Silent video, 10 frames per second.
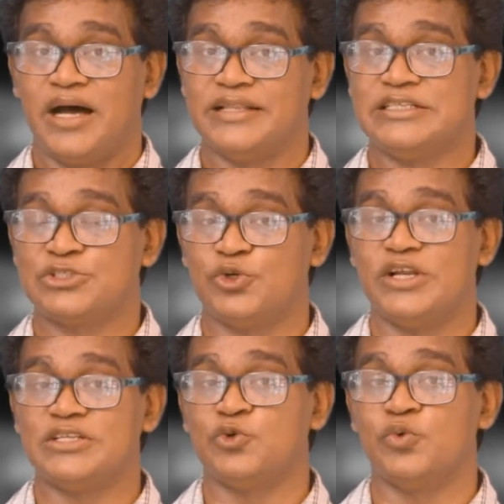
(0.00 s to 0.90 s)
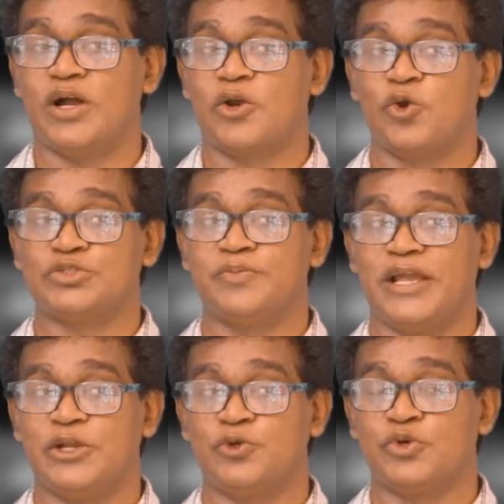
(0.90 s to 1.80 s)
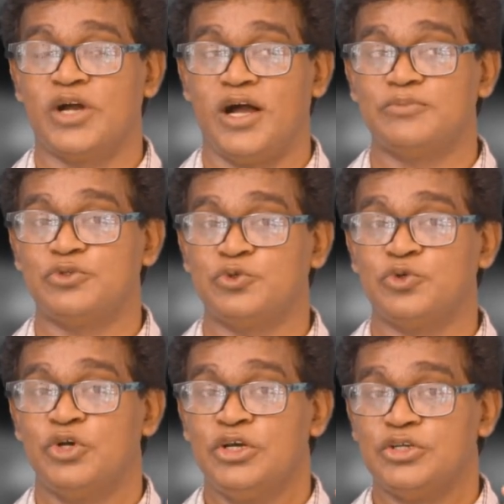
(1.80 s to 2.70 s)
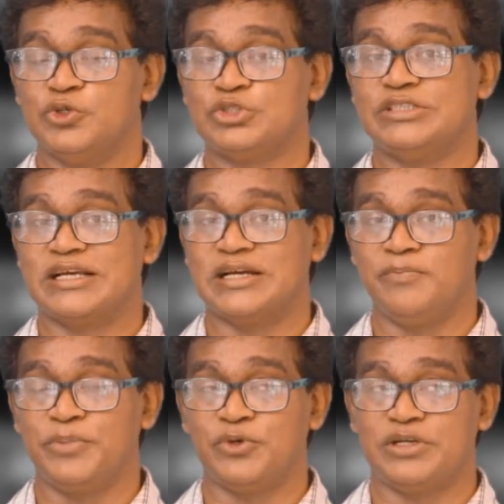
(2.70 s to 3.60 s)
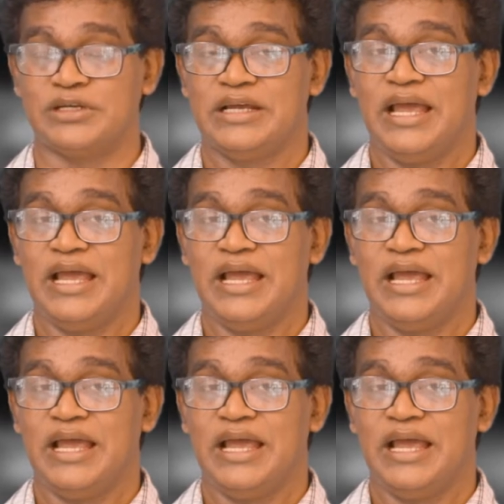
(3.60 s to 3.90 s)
other students who were close by to come to use the computer